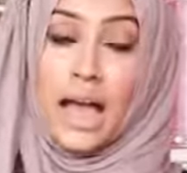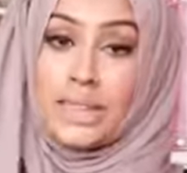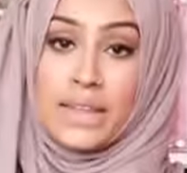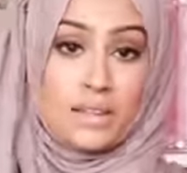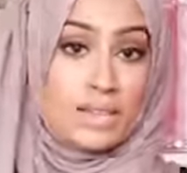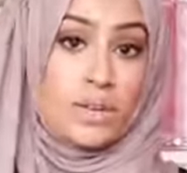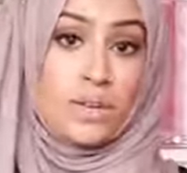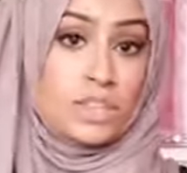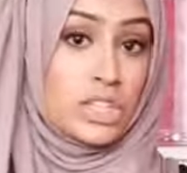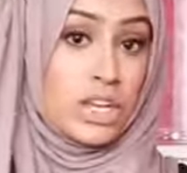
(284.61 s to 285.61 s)
and then I'll stick
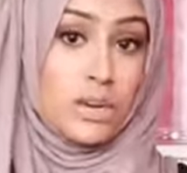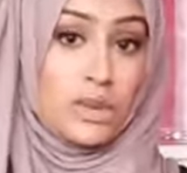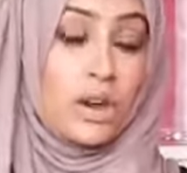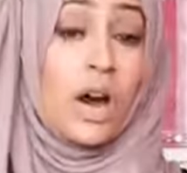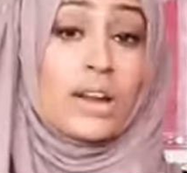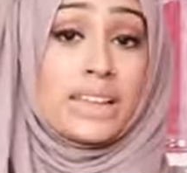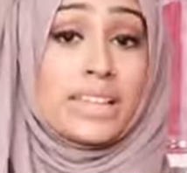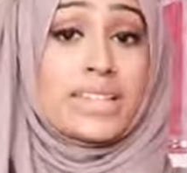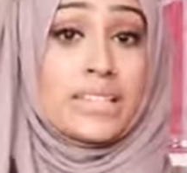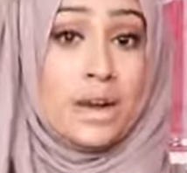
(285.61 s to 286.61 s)
on a jacket or a cardi
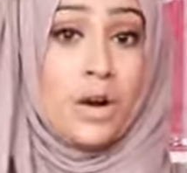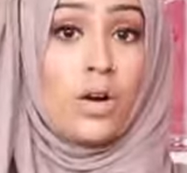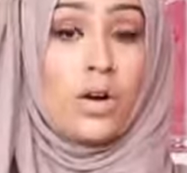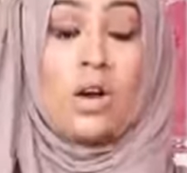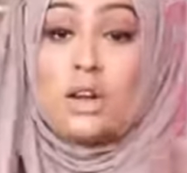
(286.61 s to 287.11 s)
that's long